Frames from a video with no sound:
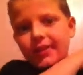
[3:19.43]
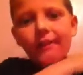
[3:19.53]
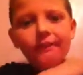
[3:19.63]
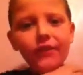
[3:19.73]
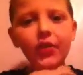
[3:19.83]

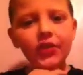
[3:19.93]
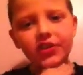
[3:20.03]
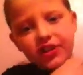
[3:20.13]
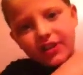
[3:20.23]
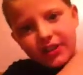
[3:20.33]

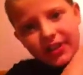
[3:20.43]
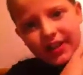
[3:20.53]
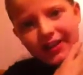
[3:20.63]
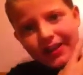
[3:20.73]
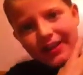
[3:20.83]

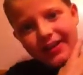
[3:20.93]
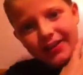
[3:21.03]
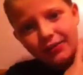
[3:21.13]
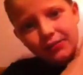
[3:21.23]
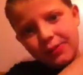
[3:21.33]
Unfortunately, I
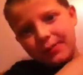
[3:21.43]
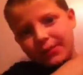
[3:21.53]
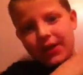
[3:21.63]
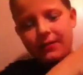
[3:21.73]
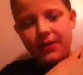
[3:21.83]
don't
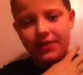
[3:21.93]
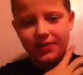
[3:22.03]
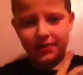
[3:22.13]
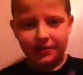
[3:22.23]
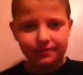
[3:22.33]
remember that
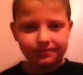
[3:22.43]
much.